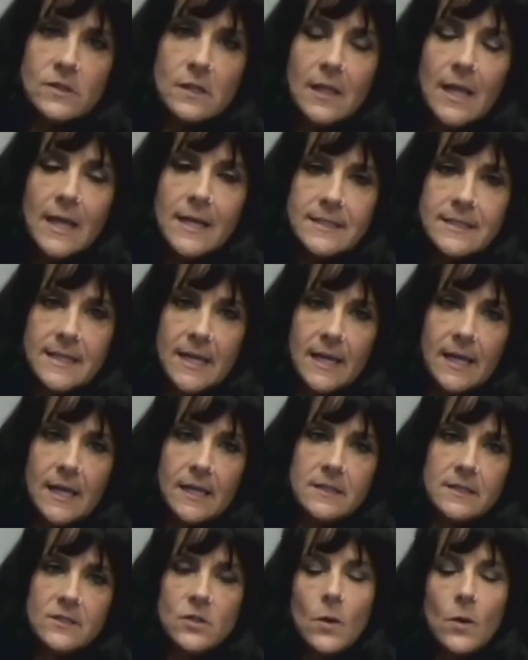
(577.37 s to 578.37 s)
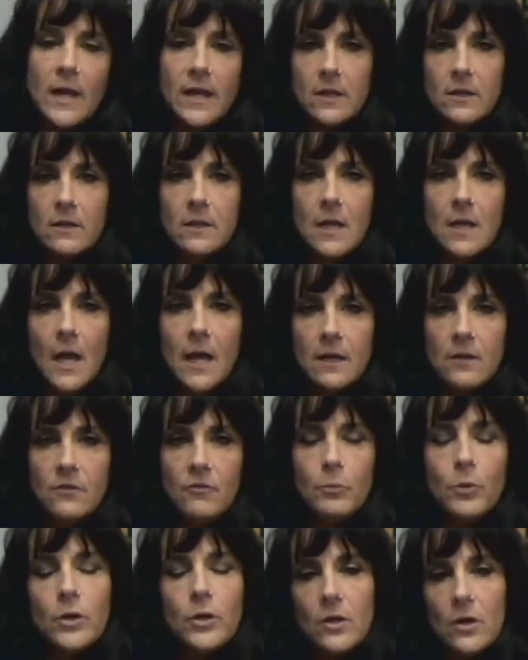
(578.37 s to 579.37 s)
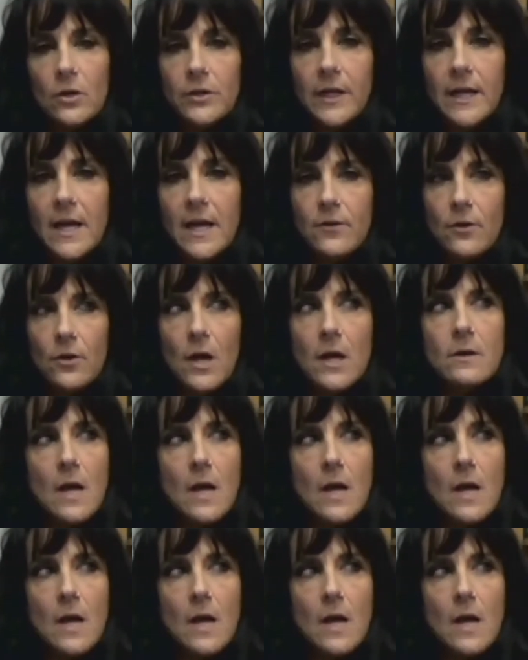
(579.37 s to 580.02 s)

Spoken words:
collecting so I could kind of put it all together.